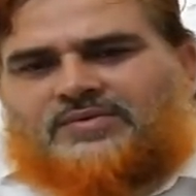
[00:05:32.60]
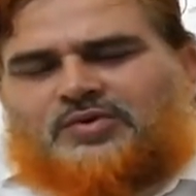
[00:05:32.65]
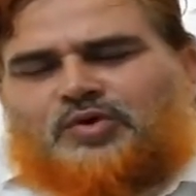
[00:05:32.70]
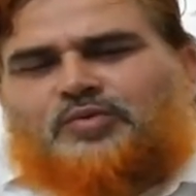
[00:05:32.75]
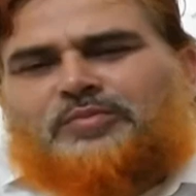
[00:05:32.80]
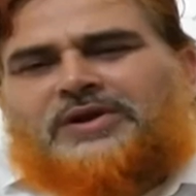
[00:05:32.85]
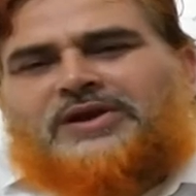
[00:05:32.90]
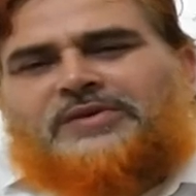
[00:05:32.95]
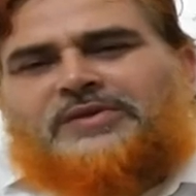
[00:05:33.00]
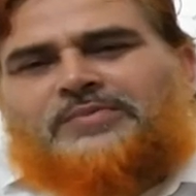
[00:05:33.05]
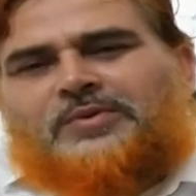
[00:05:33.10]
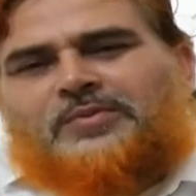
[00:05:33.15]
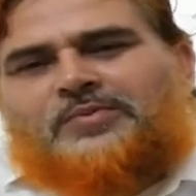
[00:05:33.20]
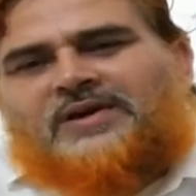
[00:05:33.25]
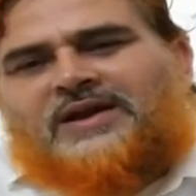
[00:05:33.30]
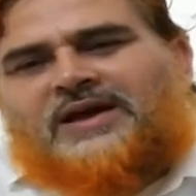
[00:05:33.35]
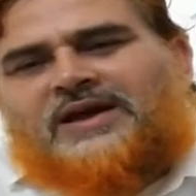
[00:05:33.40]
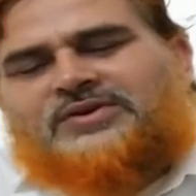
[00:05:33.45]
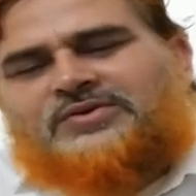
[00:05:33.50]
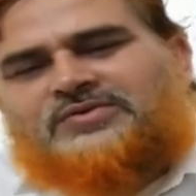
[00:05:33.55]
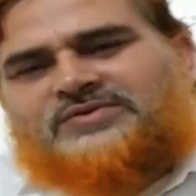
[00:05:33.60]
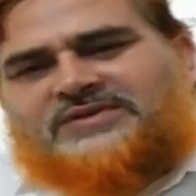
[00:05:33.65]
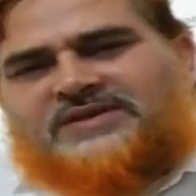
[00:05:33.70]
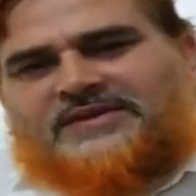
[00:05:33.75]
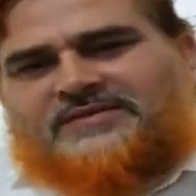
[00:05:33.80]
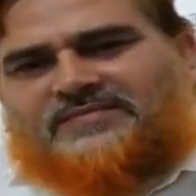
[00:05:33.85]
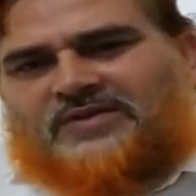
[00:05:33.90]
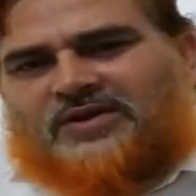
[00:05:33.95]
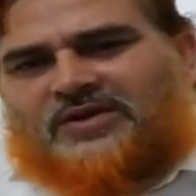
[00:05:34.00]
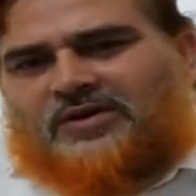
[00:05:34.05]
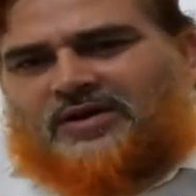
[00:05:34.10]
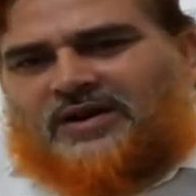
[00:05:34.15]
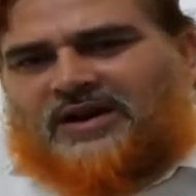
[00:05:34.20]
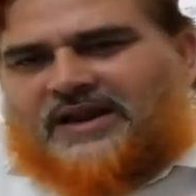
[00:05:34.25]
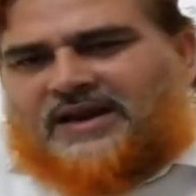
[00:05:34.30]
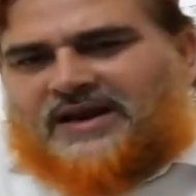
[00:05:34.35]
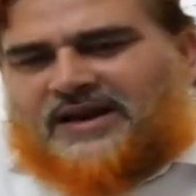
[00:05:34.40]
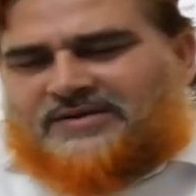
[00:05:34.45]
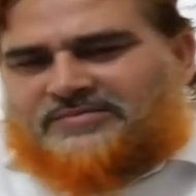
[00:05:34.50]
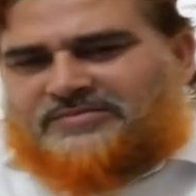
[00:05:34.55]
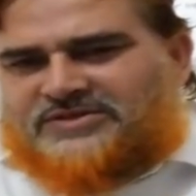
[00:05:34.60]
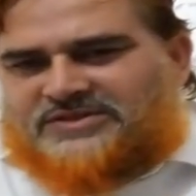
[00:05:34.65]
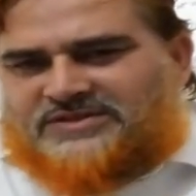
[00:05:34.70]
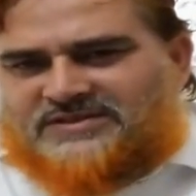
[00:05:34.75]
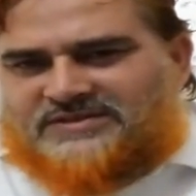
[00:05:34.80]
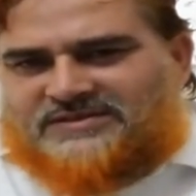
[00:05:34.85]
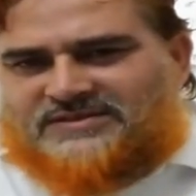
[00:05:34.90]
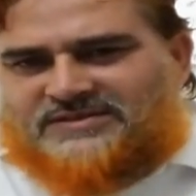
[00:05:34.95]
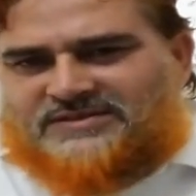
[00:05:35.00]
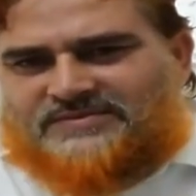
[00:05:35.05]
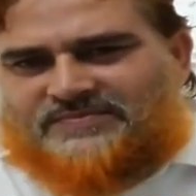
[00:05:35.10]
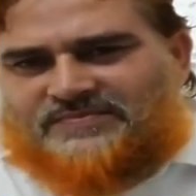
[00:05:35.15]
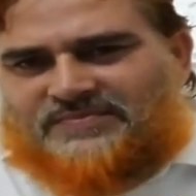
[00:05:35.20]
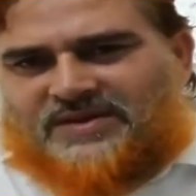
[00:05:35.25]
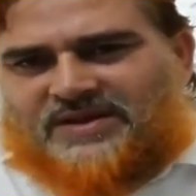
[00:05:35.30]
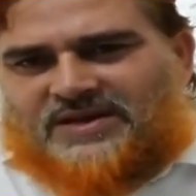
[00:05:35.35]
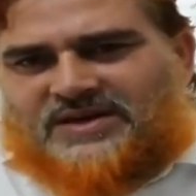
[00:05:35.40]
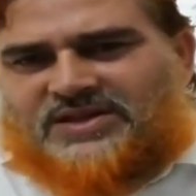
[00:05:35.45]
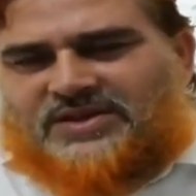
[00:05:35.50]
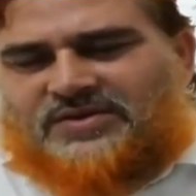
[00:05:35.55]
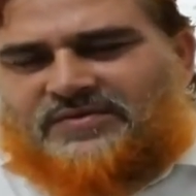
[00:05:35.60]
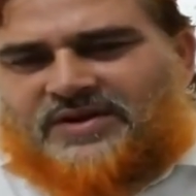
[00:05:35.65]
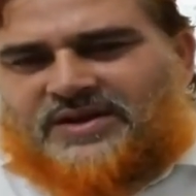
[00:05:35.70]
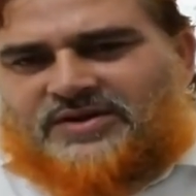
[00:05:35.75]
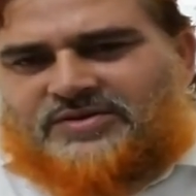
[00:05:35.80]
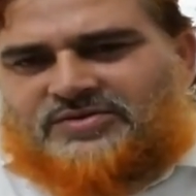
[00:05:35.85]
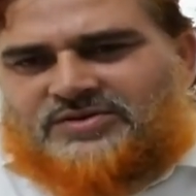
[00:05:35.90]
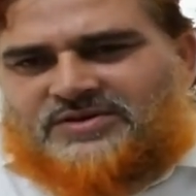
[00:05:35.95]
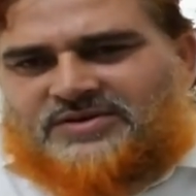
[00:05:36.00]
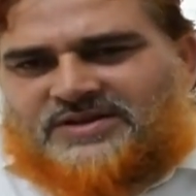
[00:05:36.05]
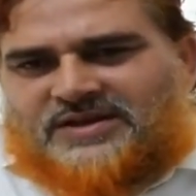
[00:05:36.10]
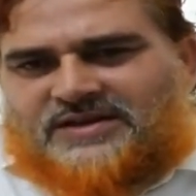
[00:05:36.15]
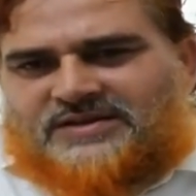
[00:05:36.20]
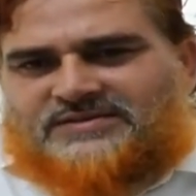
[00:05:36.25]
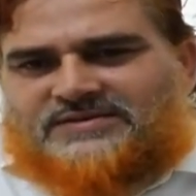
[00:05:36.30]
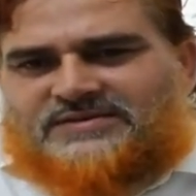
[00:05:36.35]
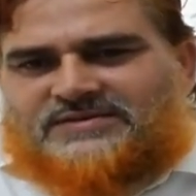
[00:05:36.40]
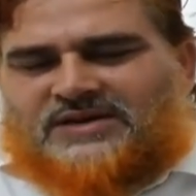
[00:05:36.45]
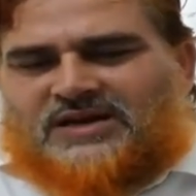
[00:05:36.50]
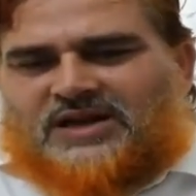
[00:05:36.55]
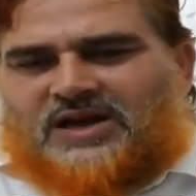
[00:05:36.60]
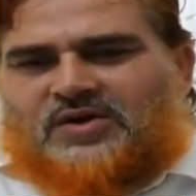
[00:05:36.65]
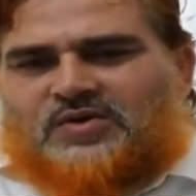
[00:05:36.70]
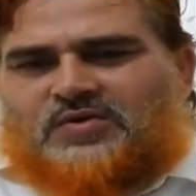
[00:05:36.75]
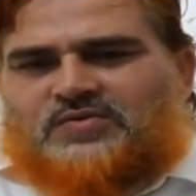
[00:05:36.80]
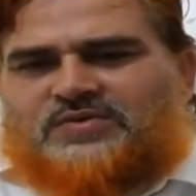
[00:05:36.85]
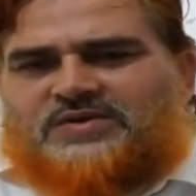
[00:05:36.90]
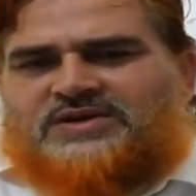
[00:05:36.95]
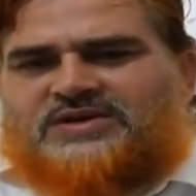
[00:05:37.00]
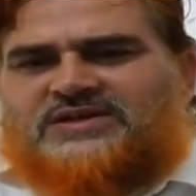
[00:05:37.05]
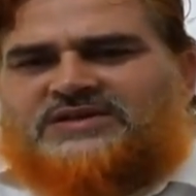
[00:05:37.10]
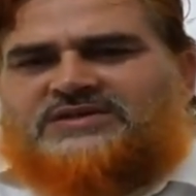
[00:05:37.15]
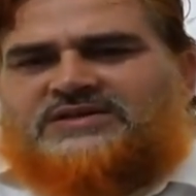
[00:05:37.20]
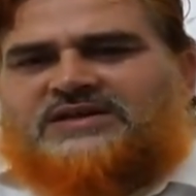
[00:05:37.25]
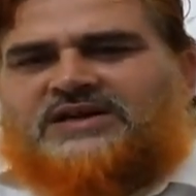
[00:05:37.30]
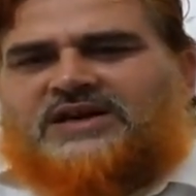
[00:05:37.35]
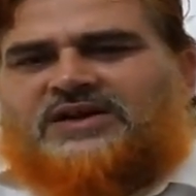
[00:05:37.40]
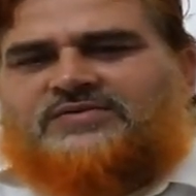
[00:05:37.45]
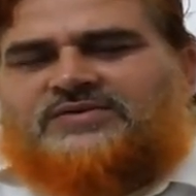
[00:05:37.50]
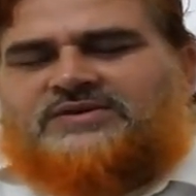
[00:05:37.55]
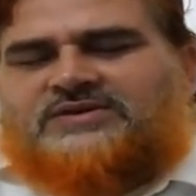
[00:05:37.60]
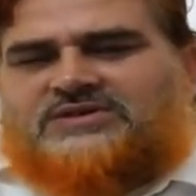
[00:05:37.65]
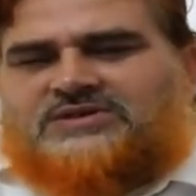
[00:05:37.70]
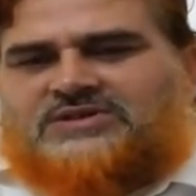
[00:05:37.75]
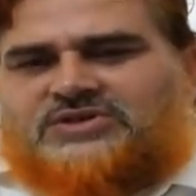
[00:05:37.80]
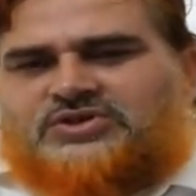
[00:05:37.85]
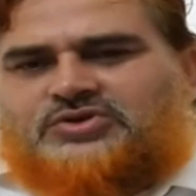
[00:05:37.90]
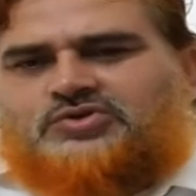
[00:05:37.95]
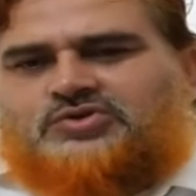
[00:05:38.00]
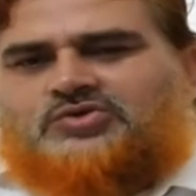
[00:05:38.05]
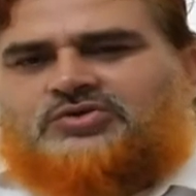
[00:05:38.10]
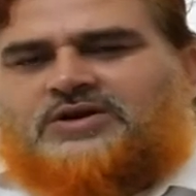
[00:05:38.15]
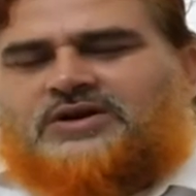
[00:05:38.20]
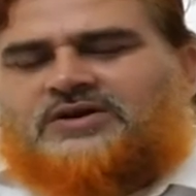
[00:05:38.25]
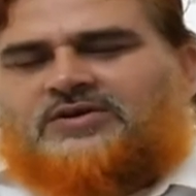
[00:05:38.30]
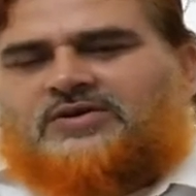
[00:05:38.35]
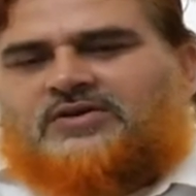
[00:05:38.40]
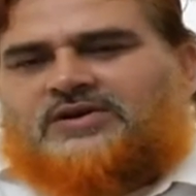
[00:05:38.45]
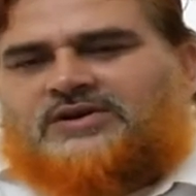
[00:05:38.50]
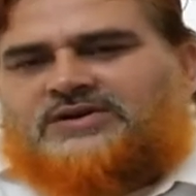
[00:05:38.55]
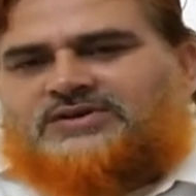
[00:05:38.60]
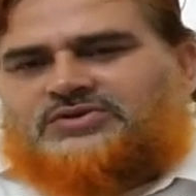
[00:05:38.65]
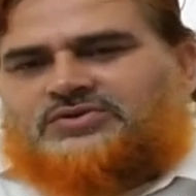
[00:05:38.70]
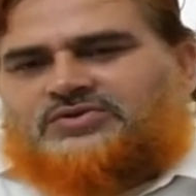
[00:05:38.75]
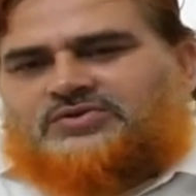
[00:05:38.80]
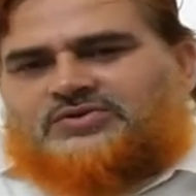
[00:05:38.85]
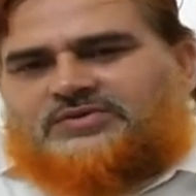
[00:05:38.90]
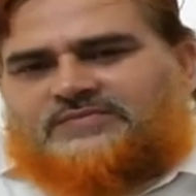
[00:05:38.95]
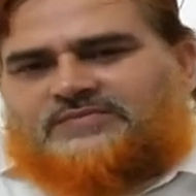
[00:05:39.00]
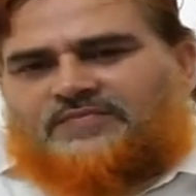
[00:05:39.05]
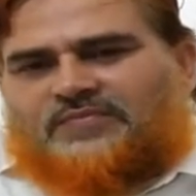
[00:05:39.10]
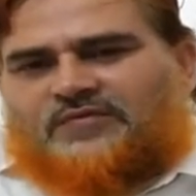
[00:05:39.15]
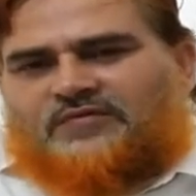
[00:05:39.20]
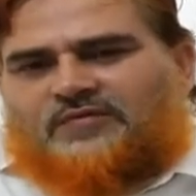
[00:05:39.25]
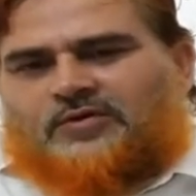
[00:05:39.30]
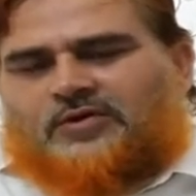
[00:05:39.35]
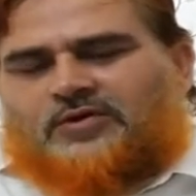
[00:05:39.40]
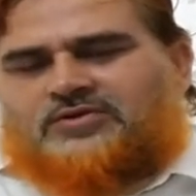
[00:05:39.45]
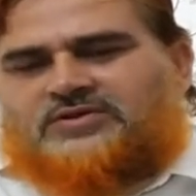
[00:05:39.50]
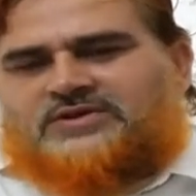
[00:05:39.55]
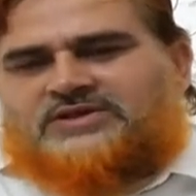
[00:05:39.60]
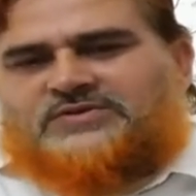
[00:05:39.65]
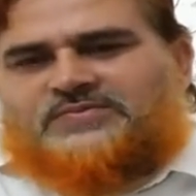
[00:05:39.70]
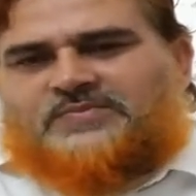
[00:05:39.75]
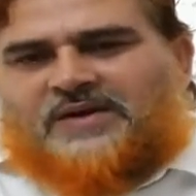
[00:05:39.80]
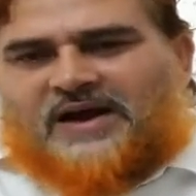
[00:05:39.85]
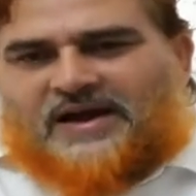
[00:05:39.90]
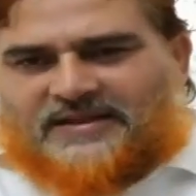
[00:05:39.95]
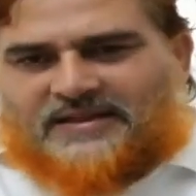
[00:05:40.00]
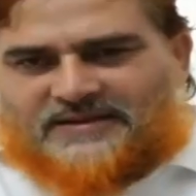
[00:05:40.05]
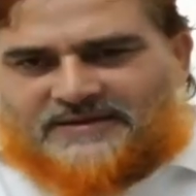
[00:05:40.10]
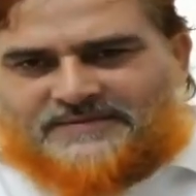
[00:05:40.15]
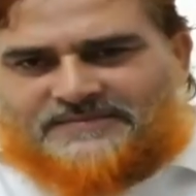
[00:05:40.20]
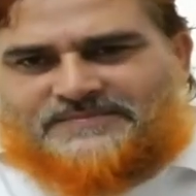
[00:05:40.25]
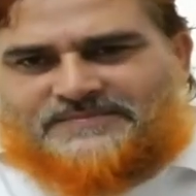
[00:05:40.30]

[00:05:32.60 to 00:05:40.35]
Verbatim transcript: So many people are using online admissions. It is a very good thing. Now each and every institute and college should follow this path.